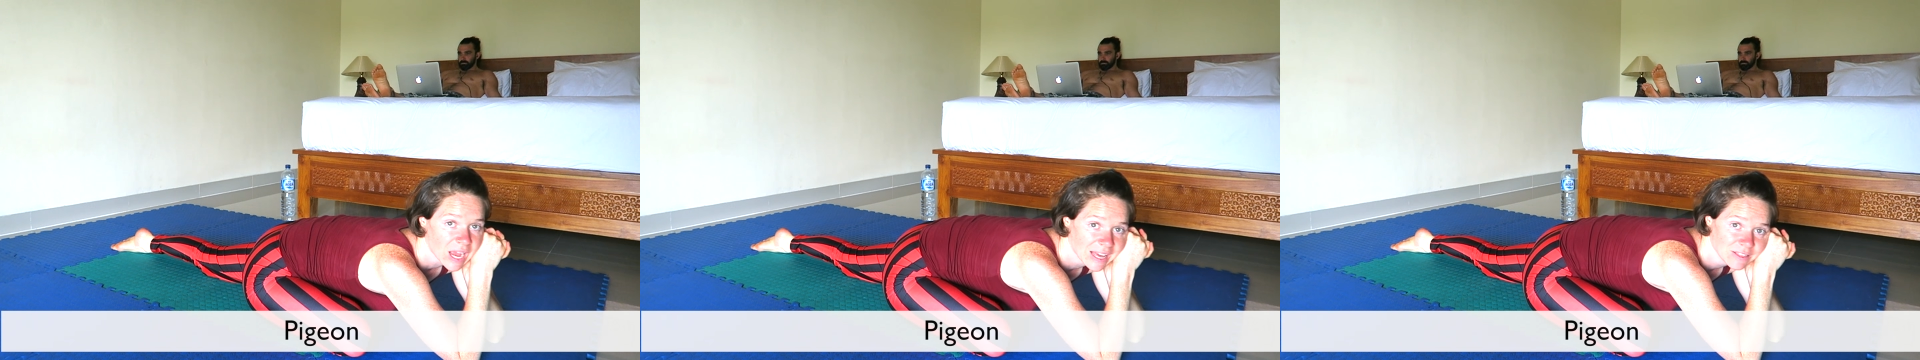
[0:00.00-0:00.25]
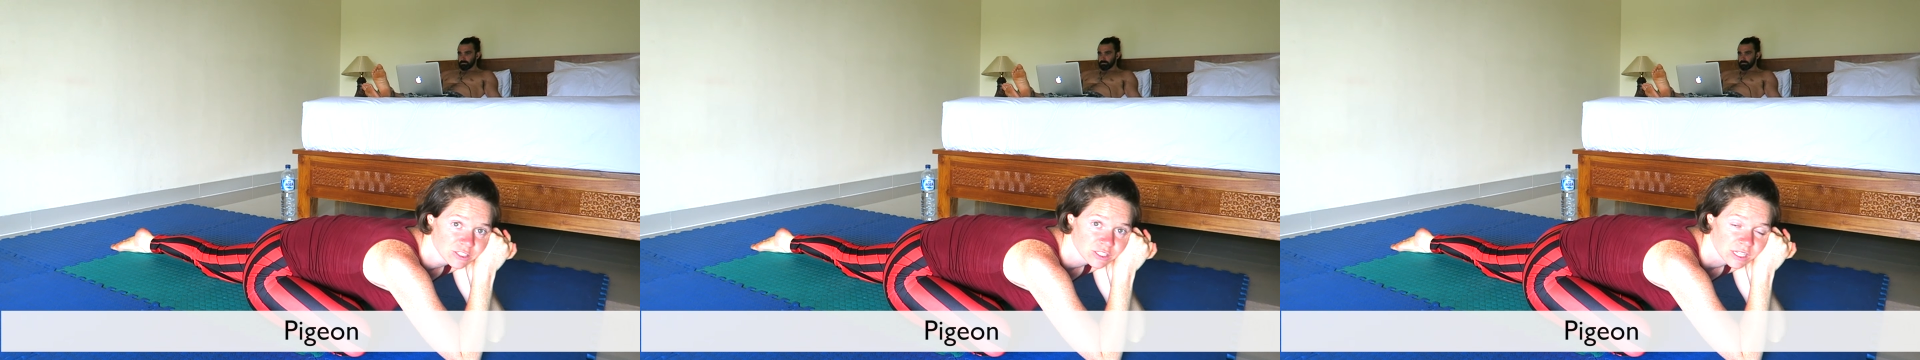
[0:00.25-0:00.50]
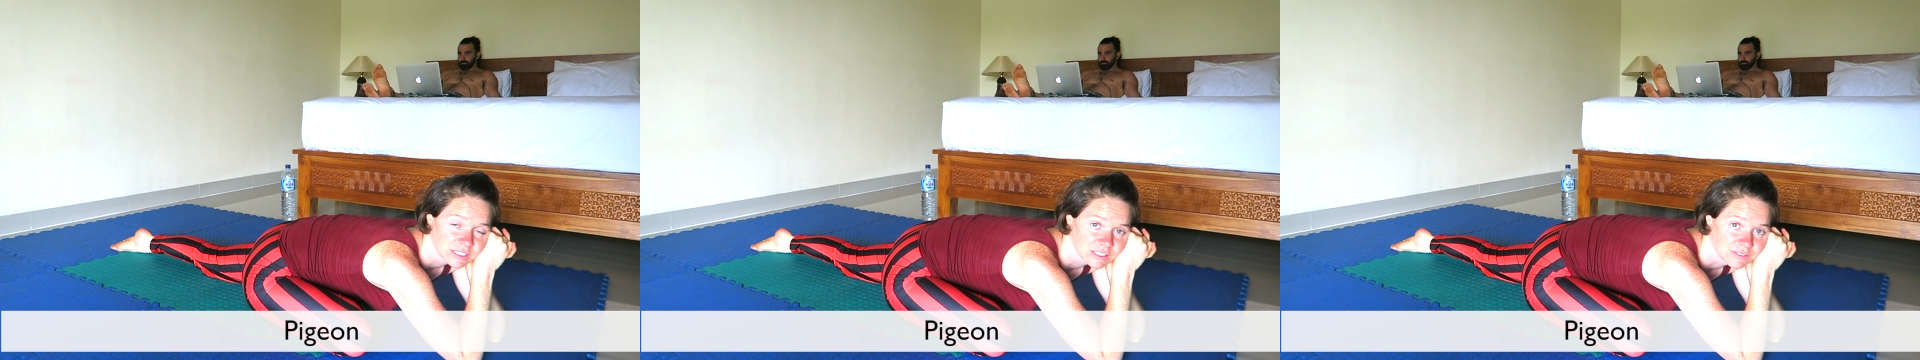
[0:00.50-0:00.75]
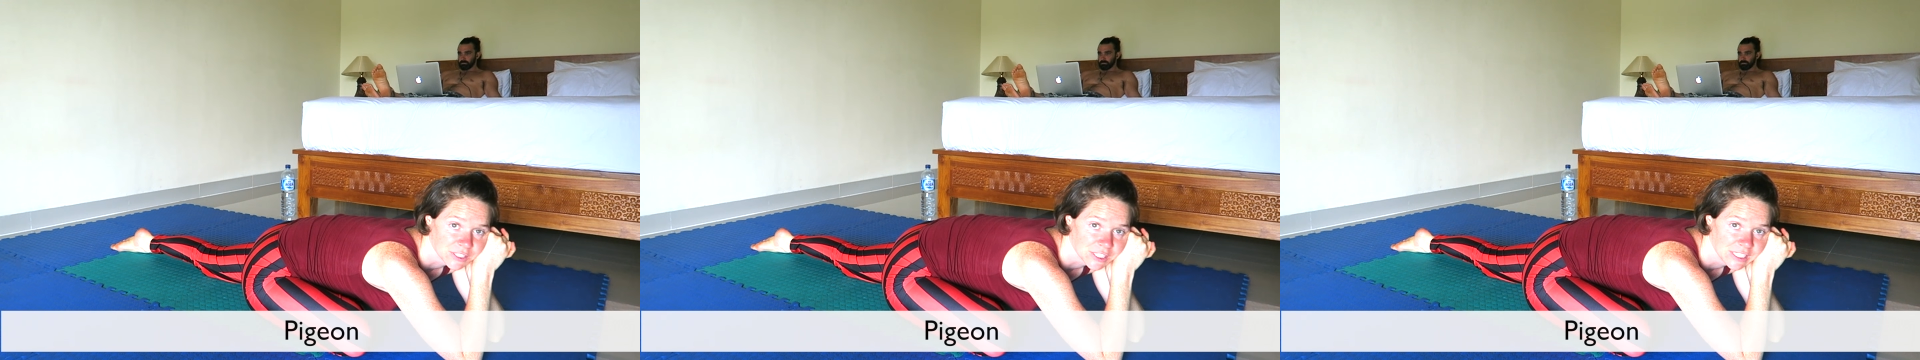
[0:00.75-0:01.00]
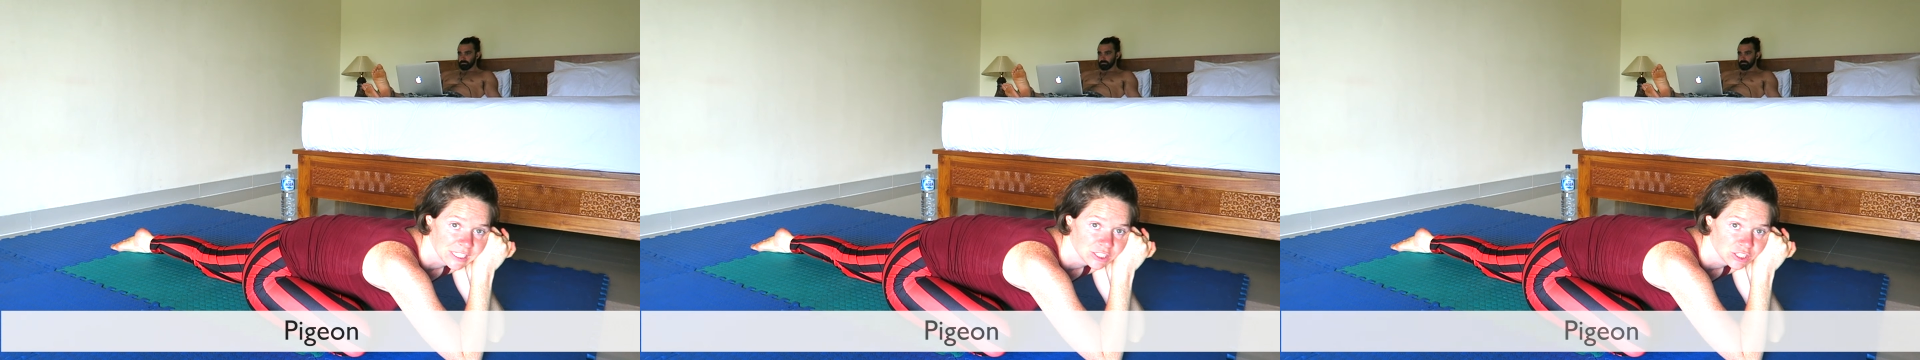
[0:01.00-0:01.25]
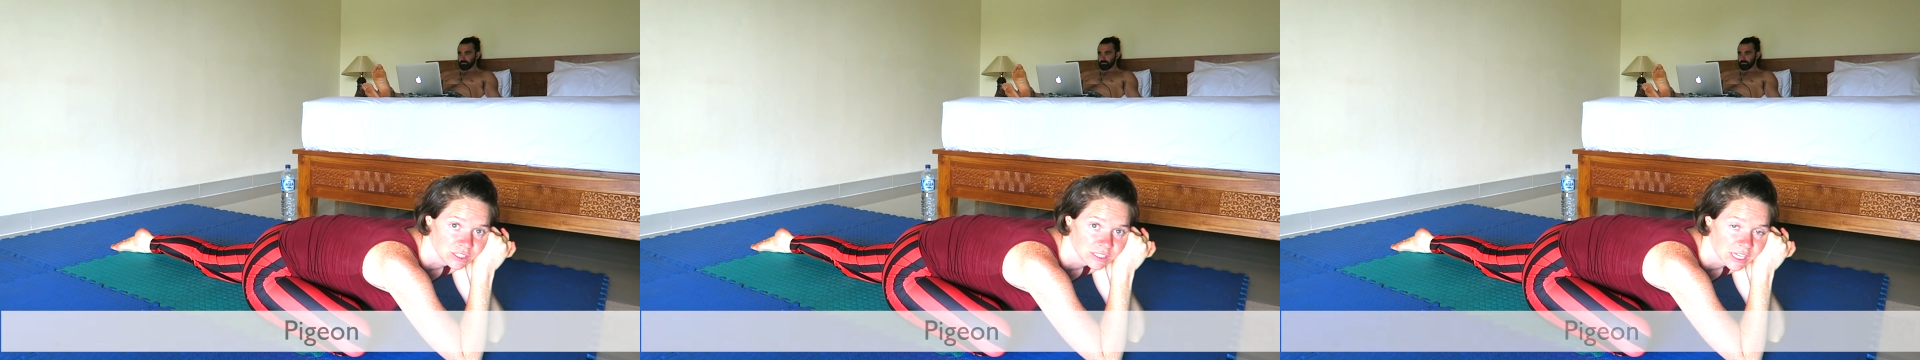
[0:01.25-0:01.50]
And there's lots of
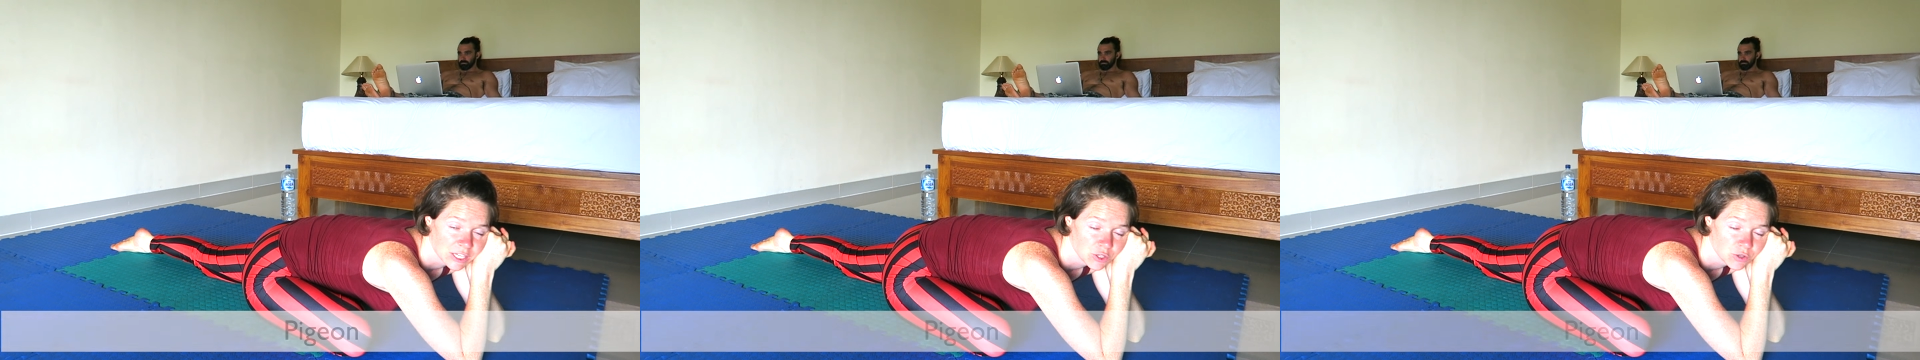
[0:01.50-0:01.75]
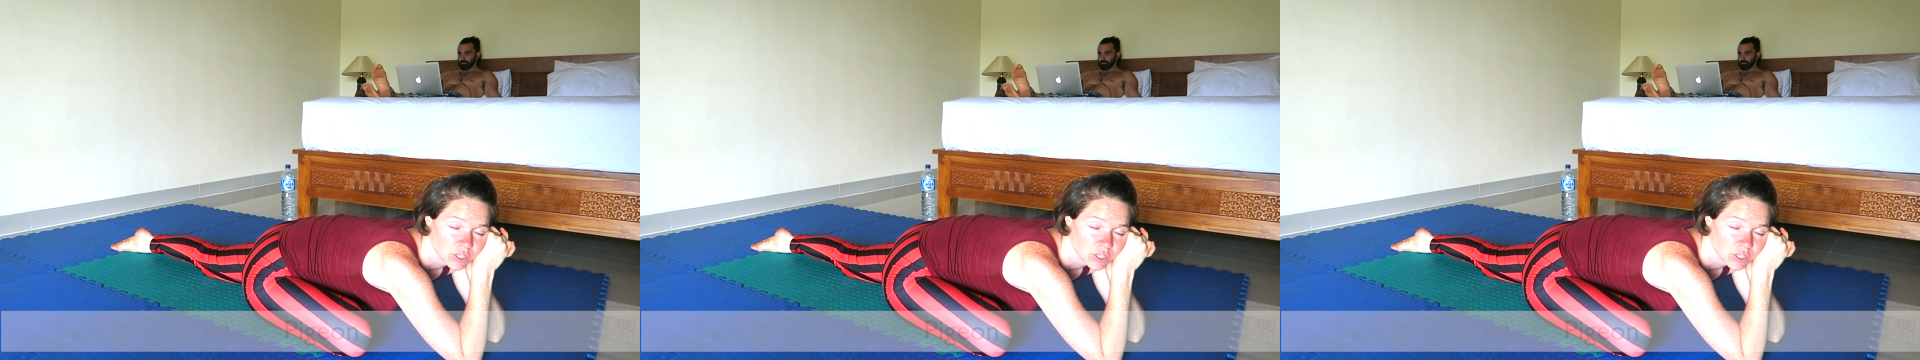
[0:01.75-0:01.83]
variations that you